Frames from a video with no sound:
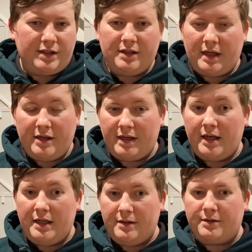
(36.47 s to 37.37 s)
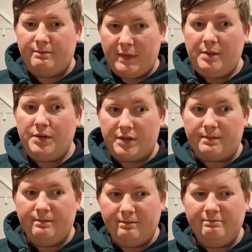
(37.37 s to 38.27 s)
He said he was
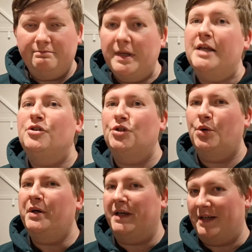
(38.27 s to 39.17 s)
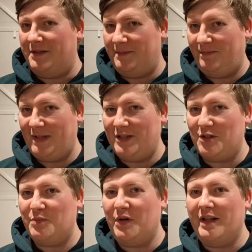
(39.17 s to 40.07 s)
enjoying it. Let's
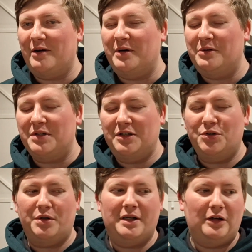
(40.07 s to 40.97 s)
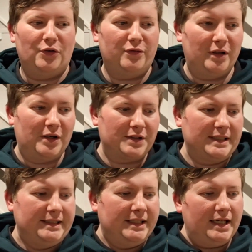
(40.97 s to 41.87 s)
just put it that way. He was enjoying it an awful lot.
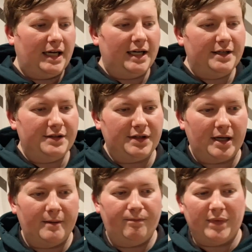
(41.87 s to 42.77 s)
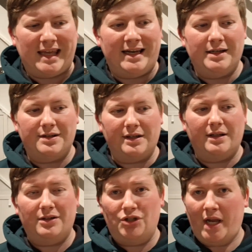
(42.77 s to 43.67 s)
And it is
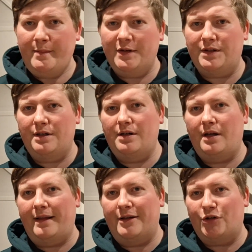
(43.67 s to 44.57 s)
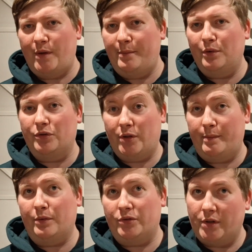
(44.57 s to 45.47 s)
Jameson, their triple. So
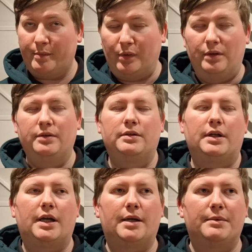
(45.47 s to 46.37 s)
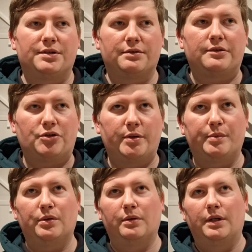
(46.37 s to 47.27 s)
it's a
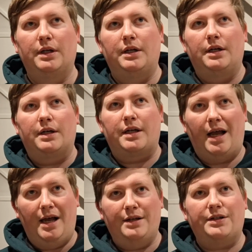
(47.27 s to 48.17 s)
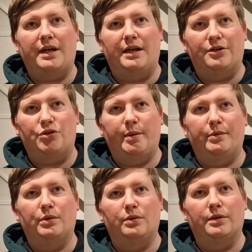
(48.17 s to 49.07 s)
triple cask and a
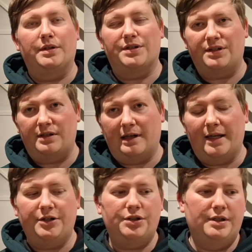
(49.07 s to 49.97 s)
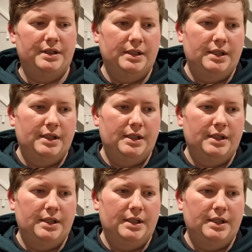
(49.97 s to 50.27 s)
triple distillation.